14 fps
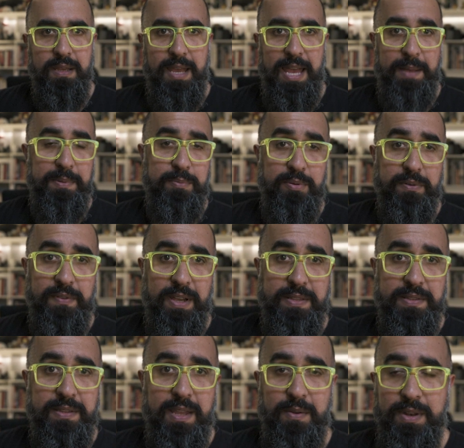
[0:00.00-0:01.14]
Apple
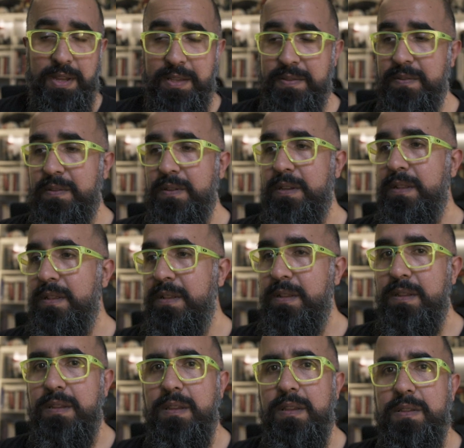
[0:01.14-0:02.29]
provides nowadays in
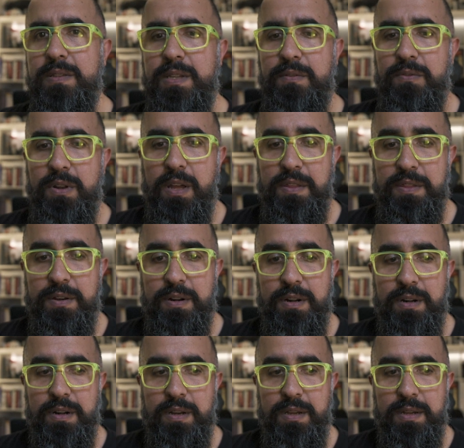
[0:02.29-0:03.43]
several
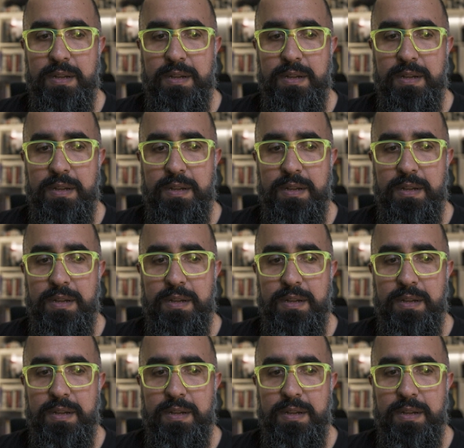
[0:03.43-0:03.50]
other